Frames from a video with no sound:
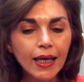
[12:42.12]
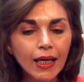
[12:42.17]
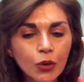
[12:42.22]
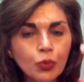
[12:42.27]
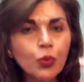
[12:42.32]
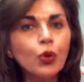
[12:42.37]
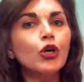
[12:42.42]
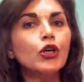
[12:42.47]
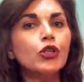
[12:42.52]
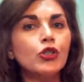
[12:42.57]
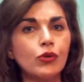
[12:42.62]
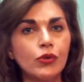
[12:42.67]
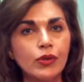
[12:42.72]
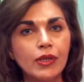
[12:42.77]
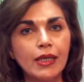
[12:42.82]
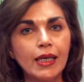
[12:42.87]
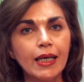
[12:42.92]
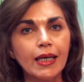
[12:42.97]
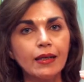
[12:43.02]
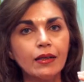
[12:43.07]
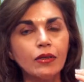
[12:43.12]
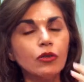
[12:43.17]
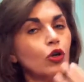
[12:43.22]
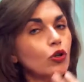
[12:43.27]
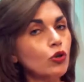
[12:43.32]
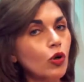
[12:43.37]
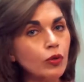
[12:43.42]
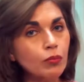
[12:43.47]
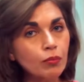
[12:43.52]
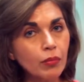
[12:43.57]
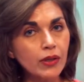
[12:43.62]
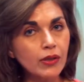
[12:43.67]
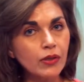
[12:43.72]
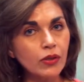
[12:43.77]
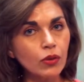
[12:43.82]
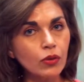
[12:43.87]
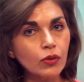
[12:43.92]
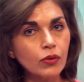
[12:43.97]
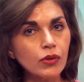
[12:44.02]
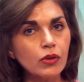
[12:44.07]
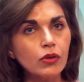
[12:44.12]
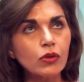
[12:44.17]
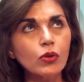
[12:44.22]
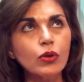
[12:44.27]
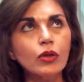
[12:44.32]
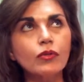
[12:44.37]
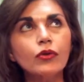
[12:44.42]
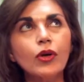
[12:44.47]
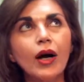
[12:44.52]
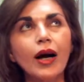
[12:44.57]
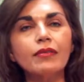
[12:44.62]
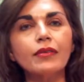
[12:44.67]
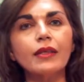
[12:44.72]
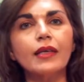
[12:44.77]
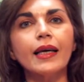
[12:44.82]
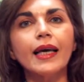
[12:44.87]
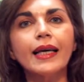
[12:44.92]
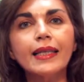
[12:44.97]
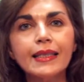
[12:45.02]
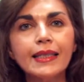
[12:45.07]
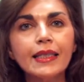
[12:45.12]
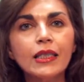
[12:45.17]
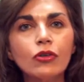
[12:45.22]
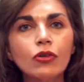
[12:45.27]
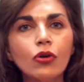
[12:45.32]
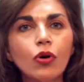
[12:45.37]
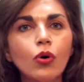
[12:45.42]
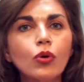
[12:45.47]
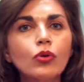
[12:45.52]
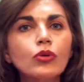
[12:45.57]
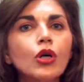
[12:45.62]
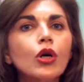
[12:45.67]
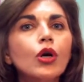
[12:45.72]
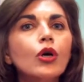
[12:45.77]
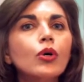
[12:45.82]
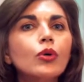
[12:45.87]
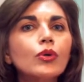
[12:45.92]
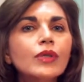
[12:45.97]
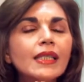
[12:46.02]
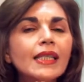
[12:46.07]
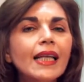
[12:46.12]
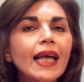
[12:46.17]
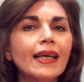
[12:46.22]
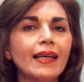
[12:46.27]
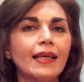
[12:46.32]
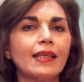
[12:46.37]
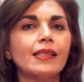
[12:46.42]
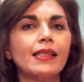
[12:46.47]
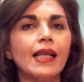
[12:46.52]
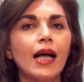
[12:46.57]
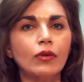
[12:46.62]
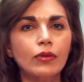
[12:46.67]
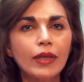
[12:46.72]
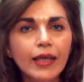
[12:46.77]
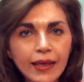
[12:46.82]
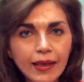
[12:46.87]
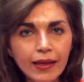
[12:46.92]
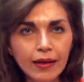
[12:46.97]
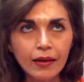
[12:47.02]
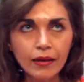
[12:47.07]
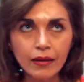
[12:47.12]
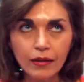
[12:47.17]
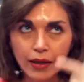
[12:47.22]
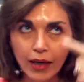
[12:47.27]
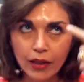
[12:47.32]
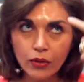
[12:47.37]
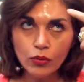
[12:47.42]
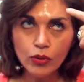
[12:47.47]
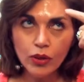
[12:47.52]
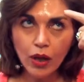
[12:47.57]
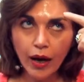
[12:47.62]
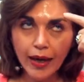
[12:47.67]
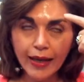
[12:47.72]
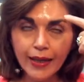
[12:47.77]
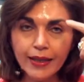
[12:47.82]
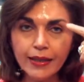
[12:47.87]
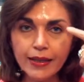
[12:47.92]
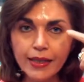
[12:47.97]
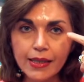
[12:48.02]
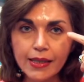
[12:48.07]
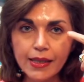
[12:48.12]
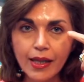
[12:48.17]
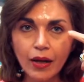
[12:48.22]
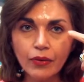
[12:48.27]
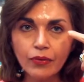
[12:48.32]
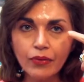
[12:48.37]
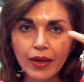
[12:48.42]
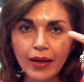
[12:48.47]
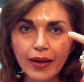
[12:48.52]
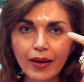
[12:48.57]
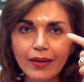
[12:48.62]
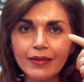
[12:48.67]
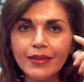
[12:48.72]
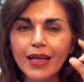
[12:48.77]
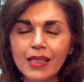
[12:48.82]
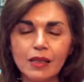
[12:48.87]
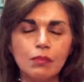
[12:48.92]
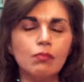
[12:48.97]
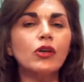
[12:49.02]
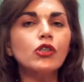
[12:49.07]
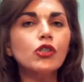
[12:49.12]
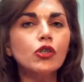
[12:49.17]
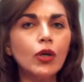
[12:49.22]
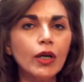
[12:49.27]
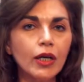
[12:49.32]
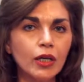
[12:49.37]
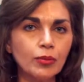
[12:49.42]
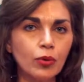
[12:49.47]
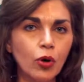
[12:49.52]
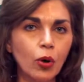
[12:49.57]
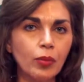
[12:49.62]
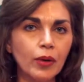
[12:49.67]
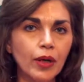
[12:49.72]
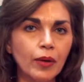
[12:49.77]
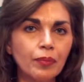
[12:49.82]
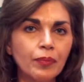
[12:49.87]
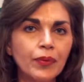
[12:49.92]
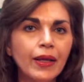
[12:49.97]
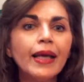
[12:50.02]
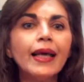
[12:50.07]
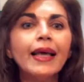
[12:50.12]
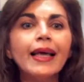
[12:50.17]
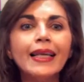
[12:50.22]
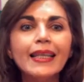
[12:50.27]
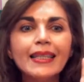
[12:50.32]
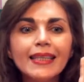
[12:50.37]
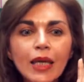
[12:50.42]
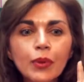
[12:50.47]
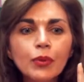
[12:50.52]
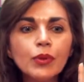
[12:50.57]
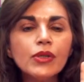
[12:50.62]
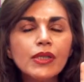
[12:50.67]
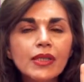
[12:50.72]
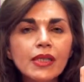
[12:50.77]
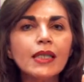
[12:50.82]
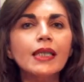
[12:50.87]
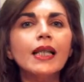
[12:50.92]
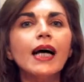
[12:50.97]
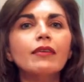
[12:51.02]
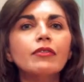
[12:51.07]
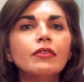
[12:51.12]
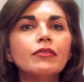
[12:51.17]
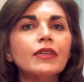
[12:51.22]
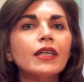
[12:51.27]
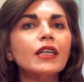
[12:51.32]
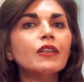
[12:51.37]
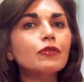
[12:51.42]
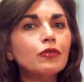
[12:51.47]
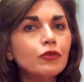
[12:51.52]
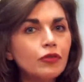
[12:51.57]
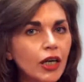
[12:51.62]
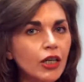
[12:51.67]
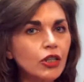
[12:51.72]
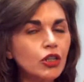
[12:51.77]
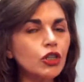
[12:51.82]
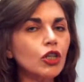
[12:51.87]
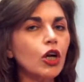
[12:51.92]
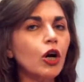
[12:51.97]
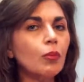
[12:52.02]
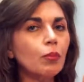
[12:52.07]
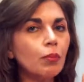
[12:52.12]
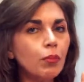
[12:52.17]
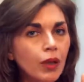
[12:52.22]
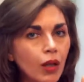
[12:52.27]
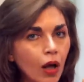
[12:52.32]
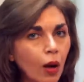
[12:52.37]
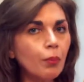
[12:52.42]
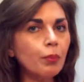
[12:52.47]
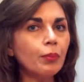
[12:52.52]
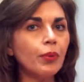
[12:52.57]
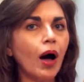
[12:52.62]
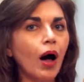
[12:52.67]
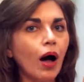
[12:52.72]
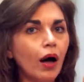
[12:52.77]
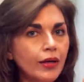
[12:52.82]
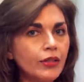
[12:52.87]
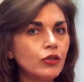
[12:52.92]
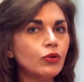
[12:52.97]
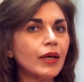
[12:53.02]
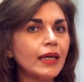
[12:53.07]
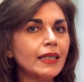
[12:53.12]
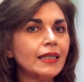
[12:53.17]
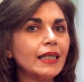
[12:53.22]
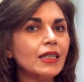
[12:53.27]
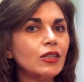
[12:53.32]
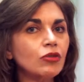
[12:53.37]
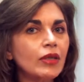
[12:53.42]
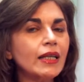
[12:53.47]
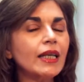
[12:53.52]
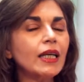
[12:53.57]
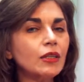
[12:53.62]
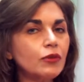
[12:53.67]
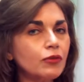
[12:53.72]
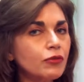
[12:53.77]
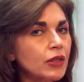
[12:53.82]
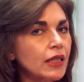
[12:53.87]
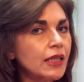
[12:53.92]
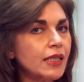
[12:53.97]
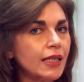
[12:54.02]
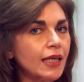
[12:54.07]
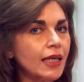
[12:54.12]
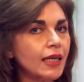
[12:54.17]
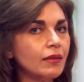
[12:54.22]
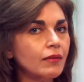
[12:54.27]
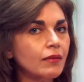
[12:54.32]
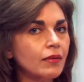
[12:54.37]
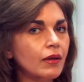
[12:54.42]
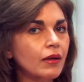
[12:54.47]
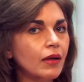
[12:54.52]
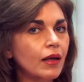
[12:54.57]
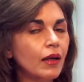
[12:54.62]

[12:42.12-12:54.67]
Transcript: it works on skin, not on muscles. So if you have an 80-year-old whose neck is down here and whose eyelid is down there, that's muscular problem. They will still have a very fresh, plump, hydrated, wrinkle-free skin.